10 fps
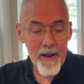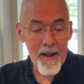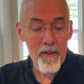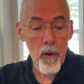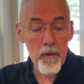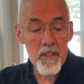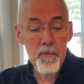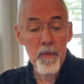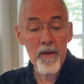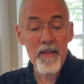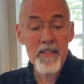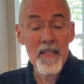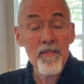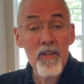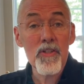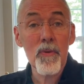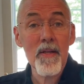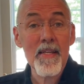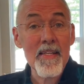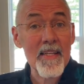And the Holy Spirit is given to
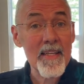us as a